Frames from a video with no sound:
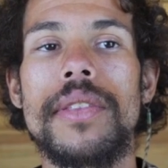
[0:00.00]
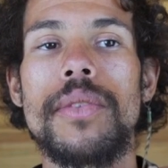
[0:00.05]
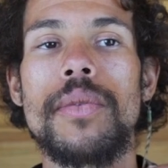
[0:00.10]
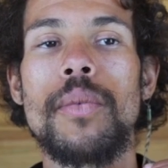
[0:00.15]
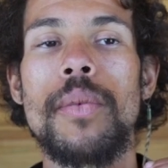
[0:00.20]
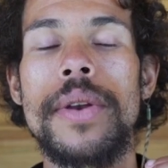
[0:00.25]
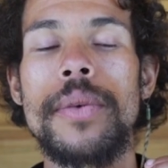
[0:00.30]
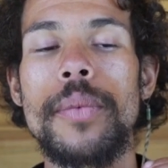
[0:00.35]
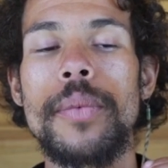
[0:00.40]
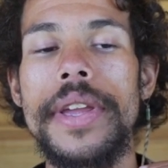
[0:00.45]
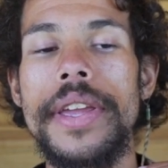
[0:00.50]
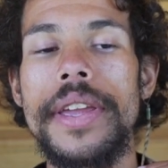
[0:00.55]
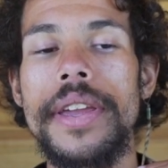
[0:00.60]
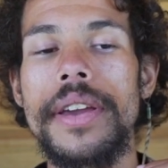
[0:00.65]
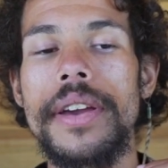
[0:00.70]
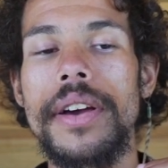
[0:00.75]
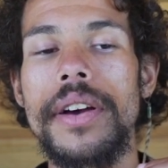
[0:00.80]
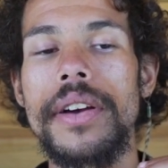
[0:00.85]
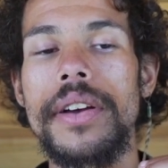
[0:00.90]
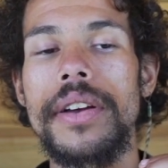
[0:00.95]
when
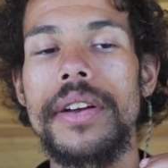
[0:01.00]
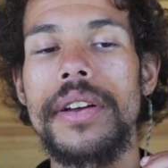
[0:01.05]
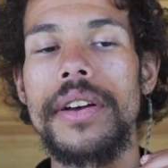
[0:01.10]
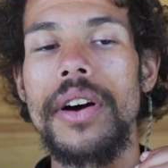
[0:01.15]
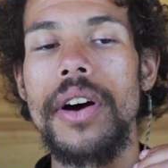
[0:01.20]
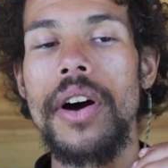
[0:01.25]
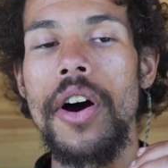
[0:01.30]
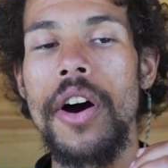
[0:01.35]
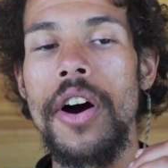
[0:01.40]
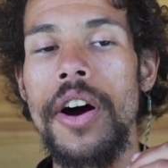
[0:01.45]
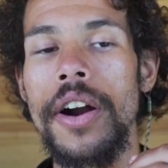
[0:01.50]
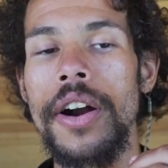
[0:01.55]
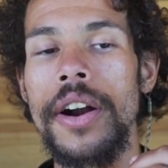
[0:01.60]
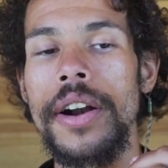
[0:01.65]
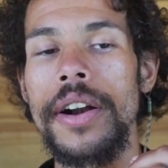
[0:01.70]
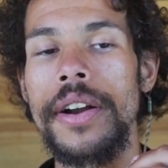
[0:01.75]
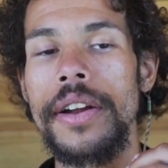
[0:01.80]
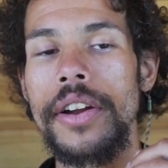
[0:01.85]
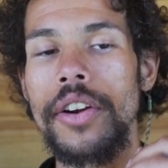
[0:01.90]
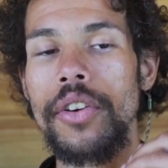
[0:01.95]
we
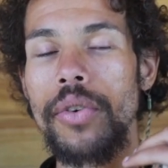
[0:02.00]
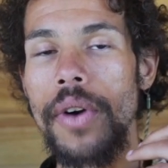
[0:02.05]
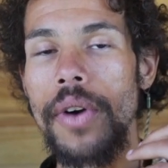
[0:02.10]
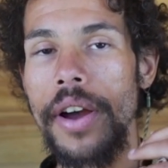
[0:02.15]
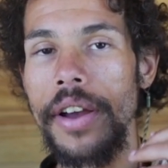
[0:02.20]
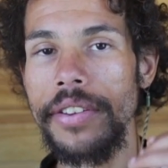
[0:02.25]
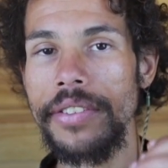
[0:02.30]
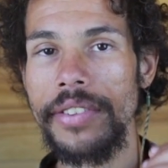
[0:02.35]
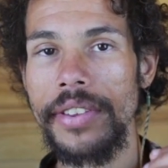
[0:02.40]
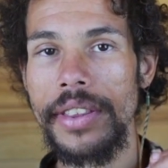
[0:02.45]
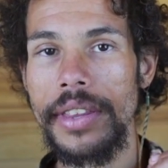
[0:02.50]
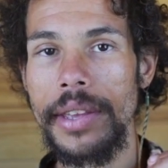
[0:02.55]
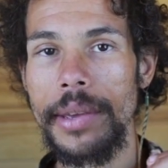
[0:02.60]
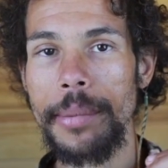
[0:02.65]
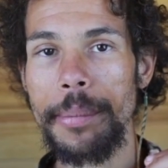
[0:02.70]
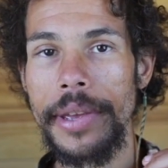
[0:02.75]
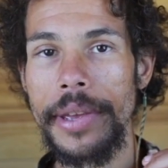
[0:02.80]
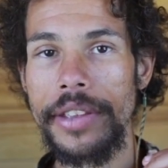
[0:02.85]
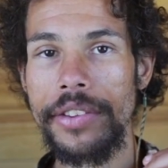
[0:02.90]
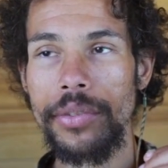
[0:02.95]
are crossing the
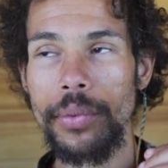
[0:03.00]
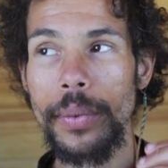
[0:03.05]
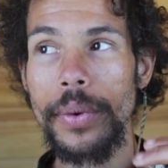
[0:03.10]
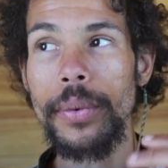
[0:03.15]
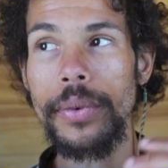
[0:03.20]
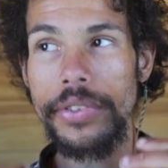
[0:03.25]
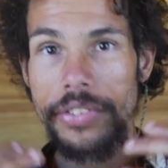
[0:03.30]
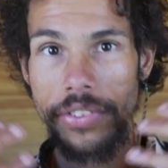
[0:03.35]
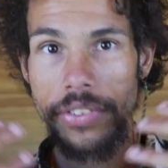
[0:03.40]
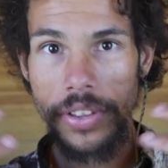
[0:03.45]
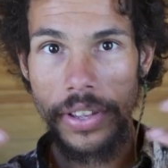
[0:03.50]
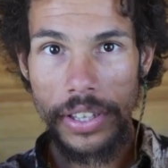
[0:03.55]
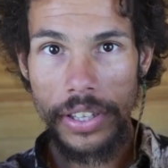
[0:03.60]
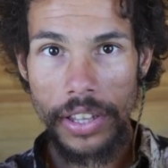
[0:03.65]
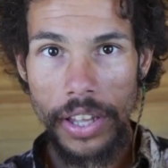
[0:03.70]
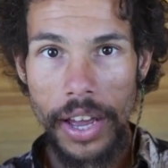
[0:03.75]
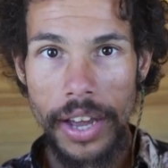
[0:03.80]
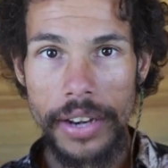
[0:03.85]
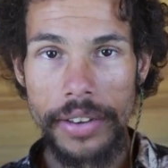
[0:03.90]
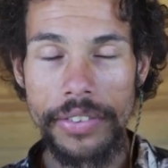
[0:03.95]
abyss, we will see a
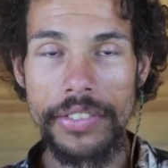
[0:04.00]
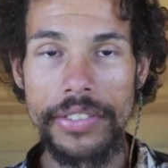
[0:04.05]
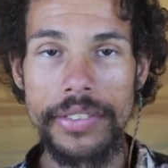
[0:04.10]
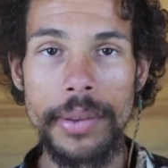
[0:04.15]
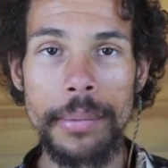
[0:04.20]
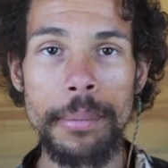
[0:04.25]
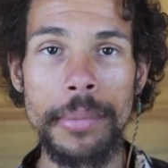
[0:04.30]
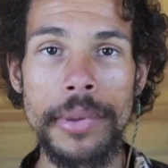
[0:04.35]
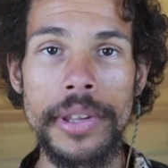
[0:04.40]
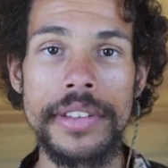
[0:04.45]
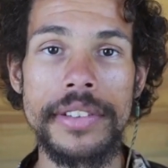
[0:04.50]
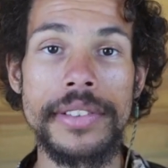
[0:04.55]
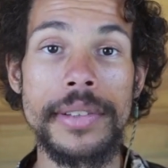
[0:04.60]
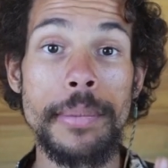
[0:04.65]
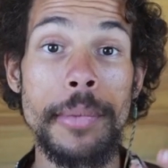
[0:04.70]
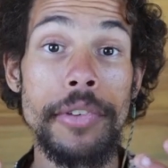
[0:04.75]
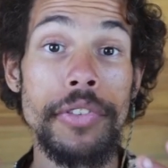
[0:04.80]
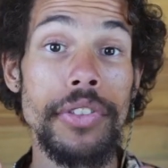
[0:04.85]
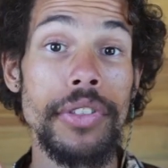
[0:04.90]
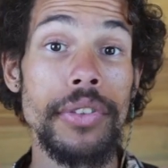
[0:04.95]
lot of symbolism of